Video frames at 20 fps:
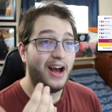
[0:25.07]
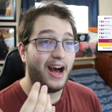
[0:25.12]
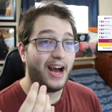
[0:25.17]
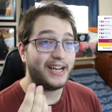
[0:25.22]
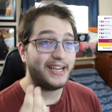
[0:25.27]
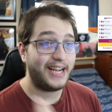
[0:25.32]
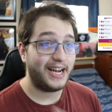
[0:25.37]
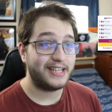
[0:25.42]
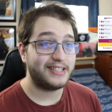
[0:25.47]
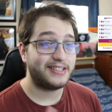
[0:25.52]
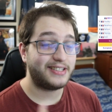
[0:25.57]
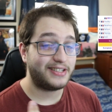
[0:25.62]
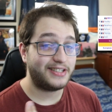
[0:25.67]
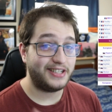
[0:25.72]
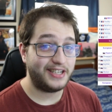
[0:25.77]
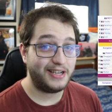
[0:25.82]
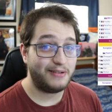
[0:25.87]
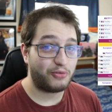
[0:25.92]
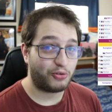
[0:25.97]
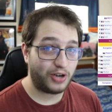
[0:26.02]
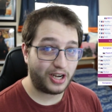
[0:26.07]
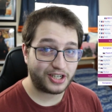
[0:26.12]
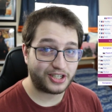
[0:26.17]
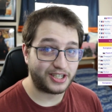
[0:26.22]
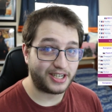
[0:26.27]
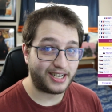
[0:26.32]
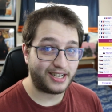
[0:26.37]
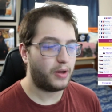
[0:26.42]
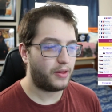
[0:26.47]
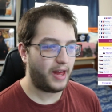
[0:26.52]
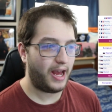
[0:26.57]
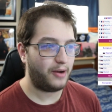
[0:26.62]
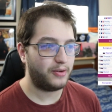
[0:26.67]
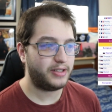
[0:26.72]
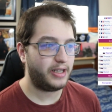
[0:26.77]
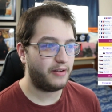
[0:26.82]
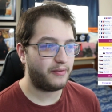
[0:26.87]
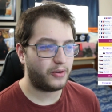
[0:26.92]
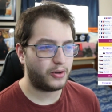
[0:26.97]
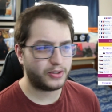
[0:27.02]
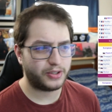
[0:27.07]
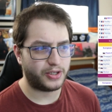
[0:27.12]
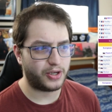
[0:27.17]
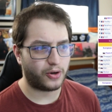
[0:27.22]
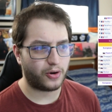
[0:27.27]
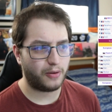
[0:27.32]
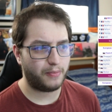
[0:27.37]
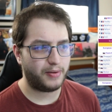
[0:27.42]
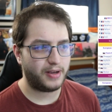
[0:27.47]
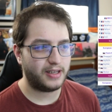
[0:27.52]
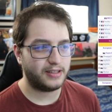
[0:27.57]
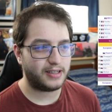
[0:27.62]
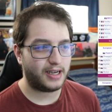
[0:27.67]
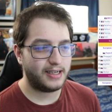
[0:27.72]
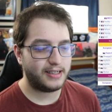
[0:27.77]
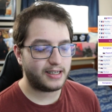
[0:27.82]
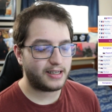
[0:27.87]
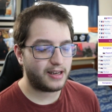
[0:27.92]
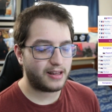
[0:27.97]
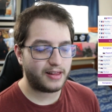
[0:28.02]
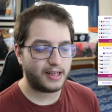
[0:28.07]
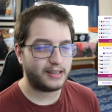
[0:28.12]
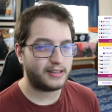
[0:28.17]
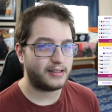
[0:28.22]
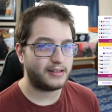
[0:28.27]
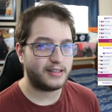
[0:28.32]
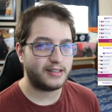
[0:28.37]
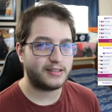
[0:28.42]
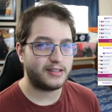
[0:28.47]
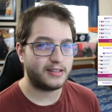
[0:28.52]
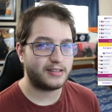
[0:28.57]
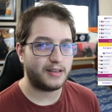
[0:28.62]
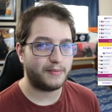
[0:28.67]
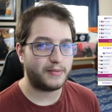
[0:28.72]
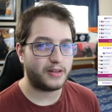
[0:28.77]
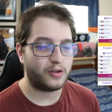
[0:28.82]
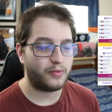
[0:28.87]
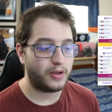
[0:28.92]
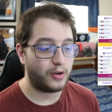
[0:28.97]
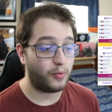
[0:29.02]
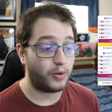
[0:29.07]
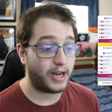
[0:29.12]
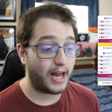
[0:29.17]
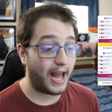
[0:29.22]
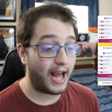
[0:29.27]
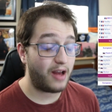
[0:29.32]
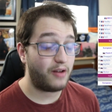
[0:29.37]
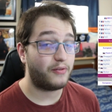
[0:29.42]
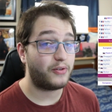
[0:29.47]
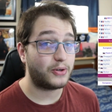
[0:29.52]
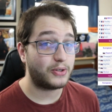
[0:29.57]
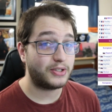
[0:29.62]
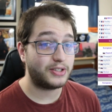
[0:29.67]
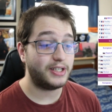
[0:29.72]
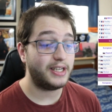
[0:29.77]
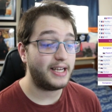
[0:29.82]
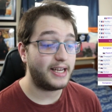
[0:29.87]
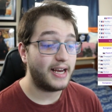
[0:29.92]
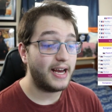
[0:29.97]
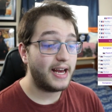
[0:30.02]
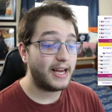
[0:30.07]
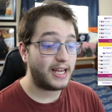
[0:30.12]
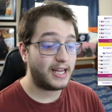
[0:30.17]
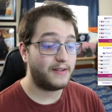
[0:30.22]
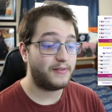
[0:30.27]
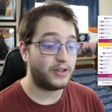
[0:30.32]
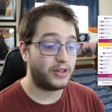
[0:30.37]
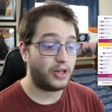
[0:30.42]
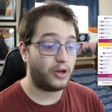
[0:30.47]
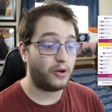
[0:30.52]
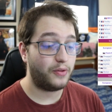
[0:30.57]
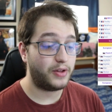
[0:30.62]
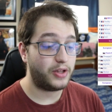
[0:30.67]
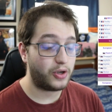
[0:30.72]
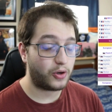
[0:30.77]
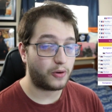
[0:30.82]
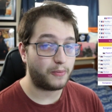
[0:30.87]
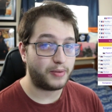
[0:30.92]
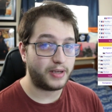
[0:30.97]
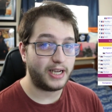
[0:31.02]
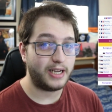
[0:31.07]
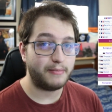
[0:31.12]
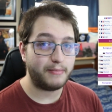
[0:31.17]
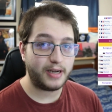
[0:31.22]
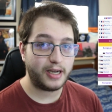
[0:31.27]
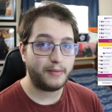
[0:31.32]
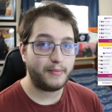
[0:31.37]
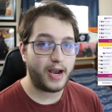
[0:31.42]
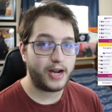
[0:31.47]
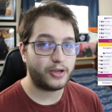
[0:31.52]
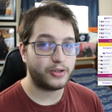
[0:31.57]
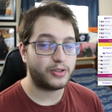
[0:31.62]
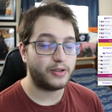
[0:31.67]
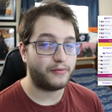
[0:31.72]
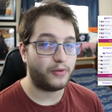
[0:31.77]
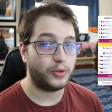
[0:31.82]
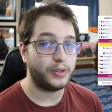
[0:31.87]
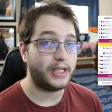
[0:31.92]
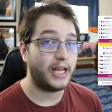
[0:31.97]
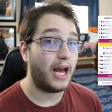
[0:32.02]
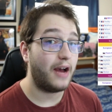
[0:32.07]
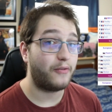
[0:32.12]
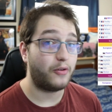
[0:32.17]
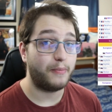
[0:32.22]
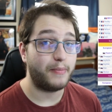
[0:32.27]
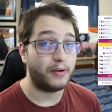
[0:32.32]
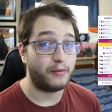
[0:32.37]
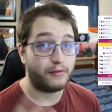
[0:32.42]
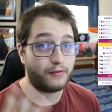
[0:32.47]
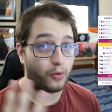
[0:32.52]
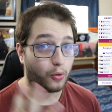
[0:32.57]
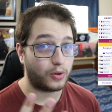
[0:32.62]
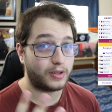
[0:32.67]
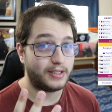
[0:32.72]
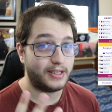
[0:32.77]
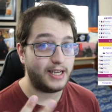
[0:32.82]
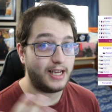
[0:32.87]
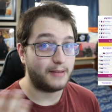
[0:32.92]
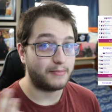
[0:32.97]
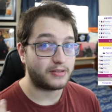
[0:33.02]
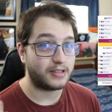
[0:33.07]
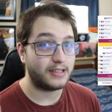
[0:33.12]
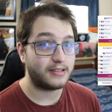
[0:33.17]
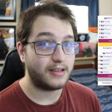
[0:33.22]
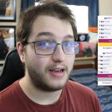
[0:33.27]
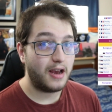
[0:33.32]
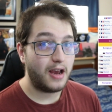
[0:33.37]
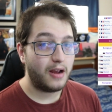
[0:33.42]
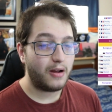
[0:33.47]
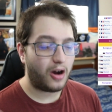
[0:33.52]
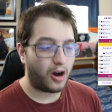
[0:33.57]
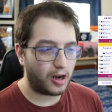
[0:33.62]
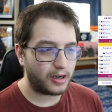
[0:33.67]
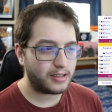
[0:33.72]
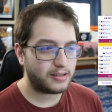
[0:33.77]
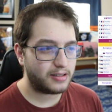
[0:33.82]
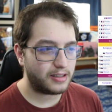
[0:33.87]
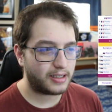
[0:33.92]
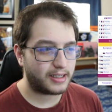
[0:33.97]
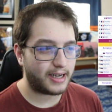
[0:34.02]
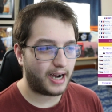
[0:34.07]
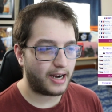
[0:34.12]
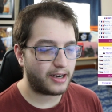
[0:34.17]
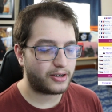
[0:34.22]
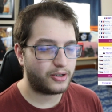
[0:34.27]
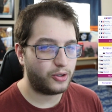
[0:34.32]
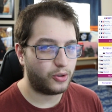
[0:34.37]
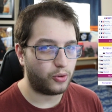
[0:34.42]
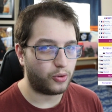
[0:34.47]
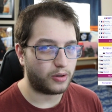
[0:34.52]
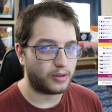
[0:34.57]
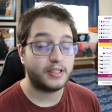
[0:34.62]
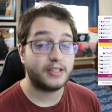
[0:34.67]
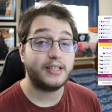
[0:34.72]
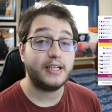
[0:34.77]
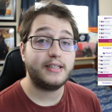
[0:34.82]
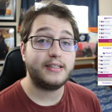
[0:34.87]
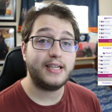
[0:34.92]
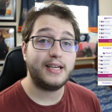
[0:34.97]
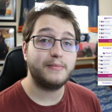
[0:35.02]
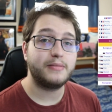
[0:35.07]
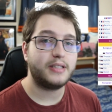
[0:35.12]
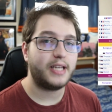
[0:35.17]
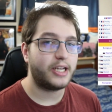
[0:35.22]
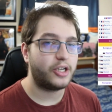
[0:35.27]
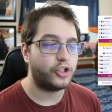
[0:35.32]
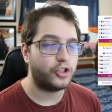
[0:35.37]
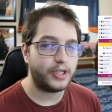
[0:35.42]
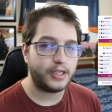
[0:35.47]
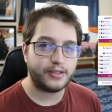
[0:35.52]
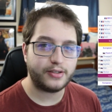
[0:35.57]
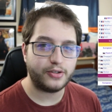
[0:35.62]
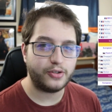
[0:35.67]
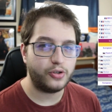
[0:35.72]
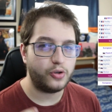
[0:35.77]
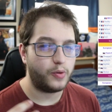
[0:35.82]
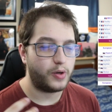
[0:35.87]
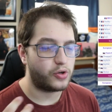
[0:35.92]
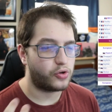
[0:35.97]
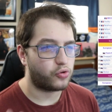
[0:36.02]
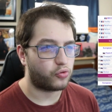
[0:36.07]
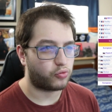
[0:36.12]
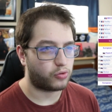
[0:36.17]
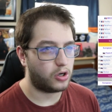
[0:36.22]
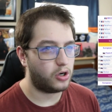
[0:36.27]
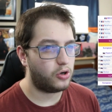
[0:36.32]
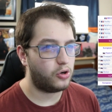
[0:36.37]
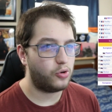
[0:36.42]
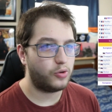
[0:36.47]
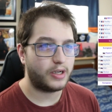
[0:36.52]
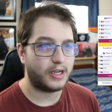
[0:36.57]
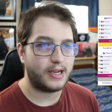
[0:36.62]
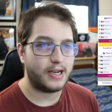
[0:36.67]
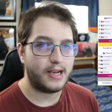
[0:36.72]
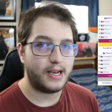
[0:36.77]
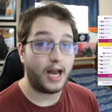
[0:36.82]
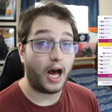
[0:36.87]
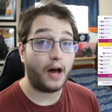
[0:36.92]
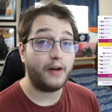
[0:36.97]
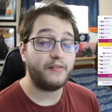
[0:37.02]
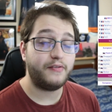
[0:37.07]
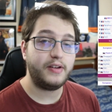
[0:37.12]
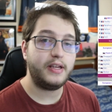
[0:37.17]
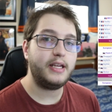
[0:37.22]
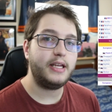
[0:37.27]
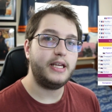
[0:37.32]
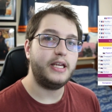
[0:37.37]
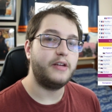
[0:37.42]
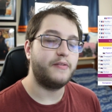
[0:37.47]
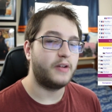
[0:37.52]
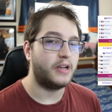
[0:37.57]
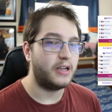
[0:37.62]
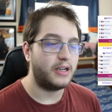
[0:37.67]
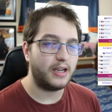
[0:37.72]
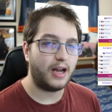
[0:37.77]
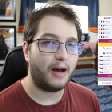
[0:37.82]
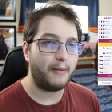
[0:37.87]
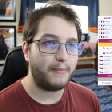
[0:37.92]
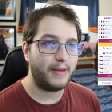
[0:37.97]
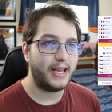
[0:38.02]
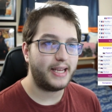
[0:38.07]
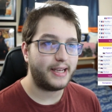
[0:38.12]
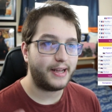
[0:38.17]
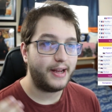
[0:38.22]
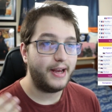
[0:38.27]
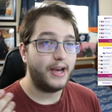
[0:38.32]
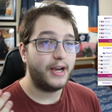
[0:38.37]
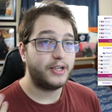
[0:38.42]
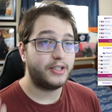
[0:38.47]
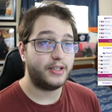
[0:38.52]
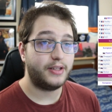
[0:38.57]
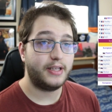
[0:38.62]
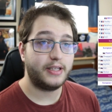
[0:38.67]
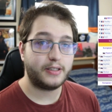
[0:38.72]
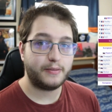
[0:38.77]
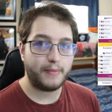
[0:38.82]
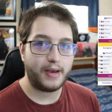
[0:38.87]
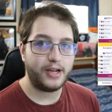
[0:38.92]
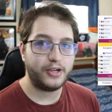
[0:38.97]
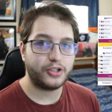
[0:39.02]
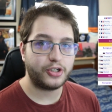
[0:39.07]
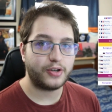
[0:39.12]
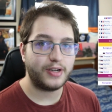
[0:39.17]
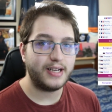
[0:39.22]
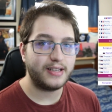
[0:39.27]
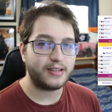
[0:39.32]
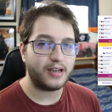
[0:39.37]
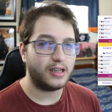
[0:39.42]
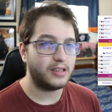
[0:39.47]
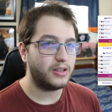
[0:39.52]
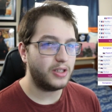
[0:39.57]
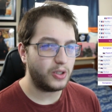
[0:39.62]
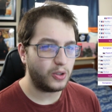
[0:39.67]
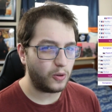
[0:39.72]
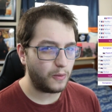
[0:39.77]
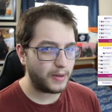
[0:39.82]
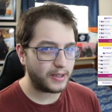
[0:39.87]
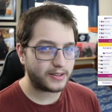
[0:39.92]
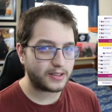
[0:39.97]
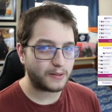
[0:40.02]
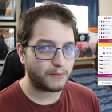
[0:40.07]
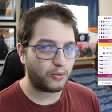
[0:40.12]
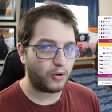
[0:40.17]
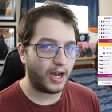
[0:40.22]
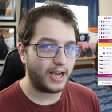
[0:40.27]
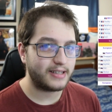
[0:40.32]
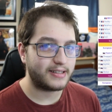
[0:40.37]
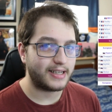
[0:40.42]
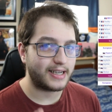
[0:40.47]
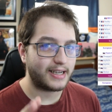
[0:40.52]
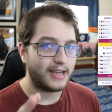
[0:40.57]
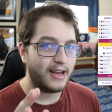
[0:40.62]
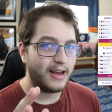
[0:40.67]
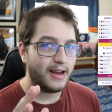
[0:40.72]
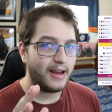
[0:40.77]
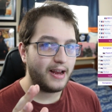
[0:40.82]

against Team Russia. With how diverse Europe is, I didn't think that this is something we would ever see, even though the European mini-majors have only ever been 4 teams. It's honestly kind of cool. To see teams like G2 and Rogue and Na'Vi even not make it to this major is a little bit surprising